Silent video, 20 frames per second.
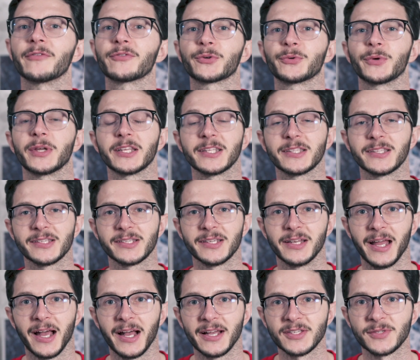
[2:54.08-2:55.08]
have created this
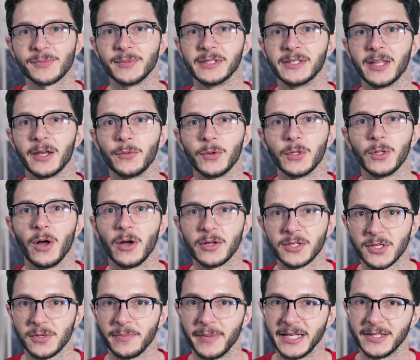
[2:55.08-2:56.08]
enhancement that will
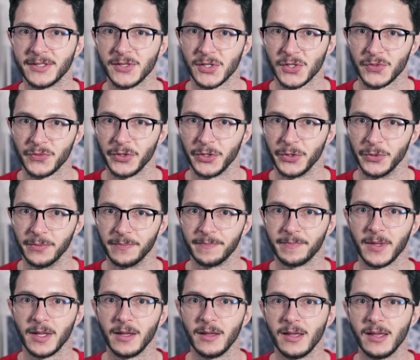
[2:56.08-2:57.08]
automate this for you.
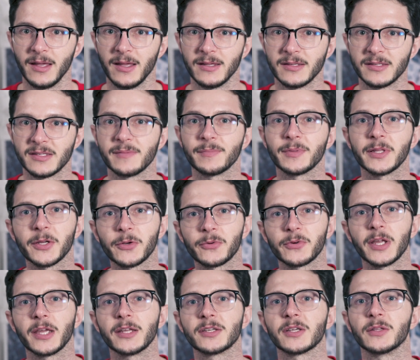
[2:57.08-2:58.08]
Simply
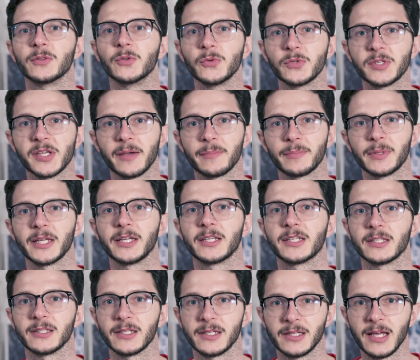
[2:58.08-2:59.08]
create a new
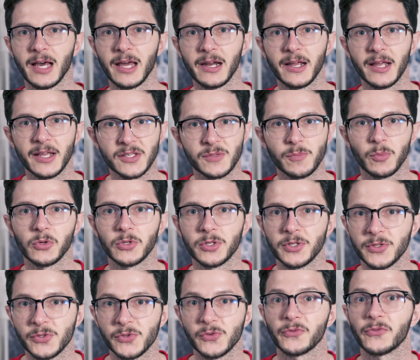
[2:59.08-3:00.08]
template in the data
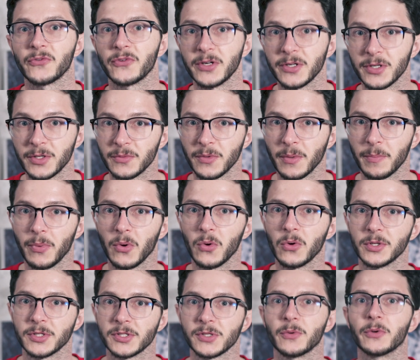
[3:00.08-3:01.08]
exporter to further
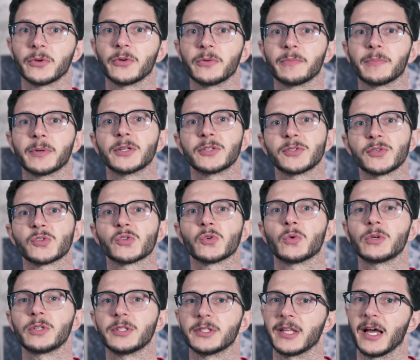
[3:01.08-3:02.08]
report on your purchase
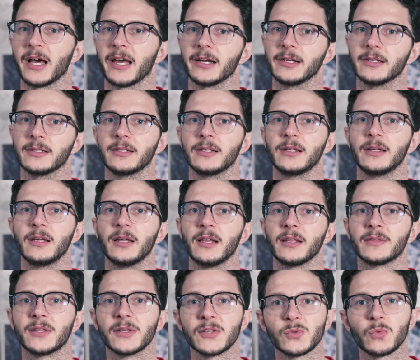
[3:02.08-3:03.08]
order data.
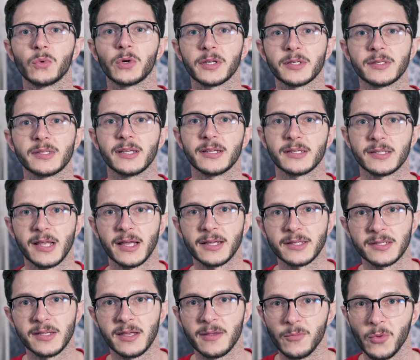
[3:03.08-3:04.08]
This works the
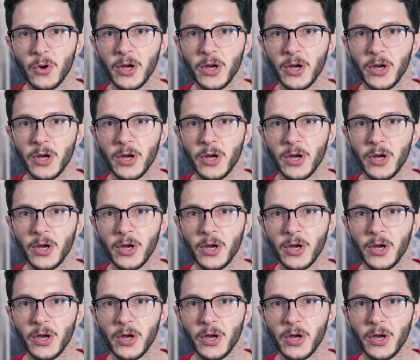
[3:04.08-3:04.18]
exact same